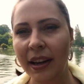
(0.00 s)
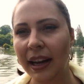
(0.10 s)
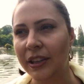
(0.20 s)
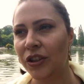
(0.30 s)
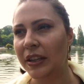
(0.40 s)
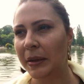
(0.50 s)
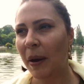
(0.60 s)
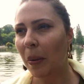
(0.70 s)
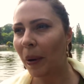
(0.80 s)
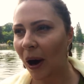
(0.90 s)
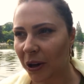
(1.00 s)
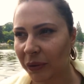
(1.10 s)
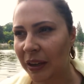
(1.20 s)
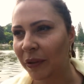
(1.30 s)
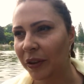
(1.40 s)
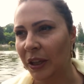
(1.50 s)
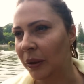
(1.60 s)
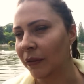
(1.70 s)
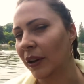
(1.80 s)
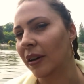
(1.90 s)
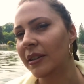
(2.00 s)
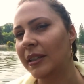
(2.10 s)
It's about partnering with the universe.